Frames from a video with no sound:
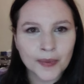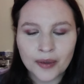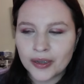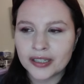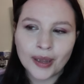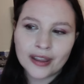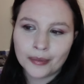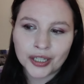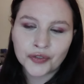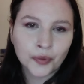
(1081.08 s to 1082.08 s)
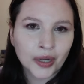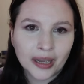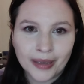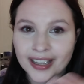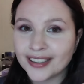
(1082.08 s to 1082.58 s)
somebody wanting to pay that much for what
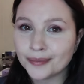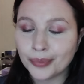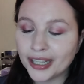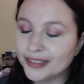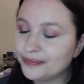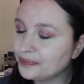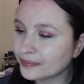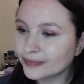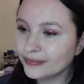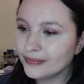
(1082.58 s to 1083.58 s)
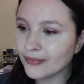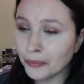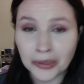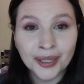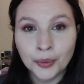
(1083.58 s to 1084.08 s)
I make, but
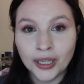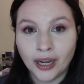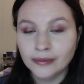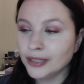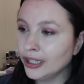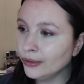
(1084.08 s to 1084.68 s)
here we are.